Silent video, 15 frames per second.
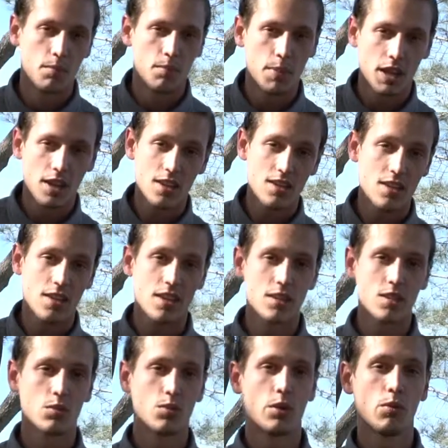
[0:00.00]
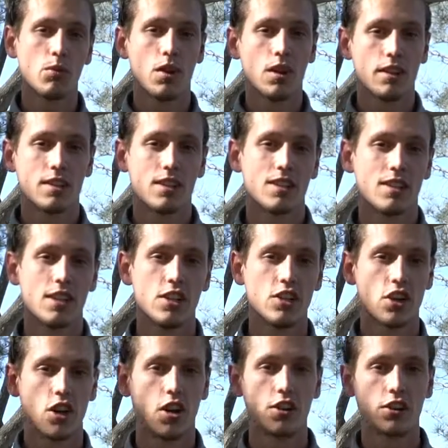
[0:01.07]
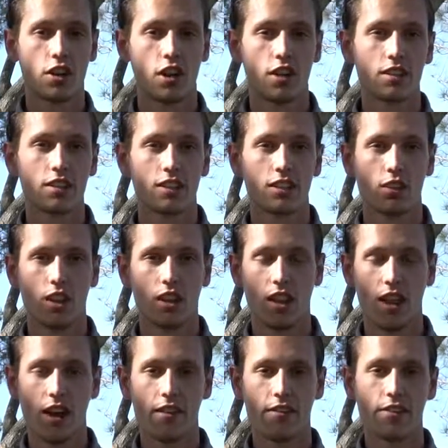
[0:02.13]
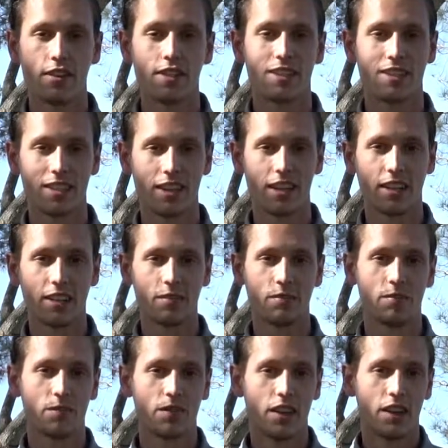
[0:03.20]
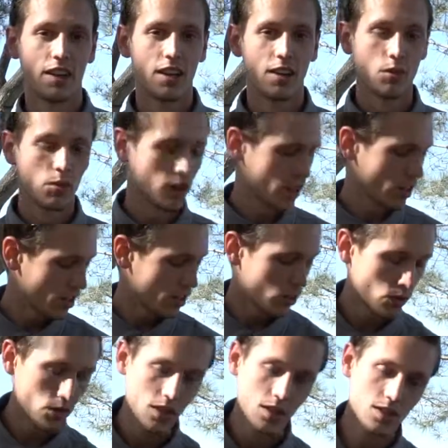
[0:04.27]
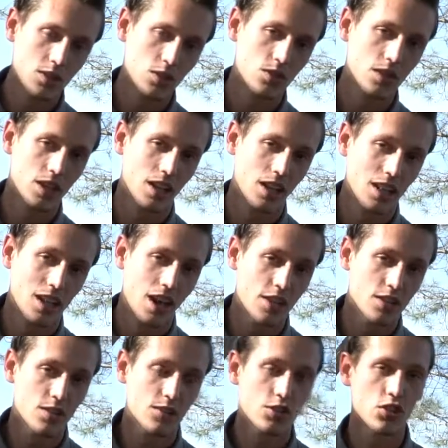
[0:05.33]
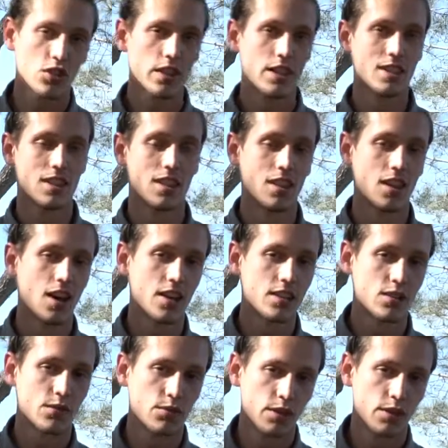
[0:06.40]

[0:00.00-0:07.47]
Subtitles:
Because of this, we want to teach our dogs to love sitting. We're going to do this using lots of treats and lots of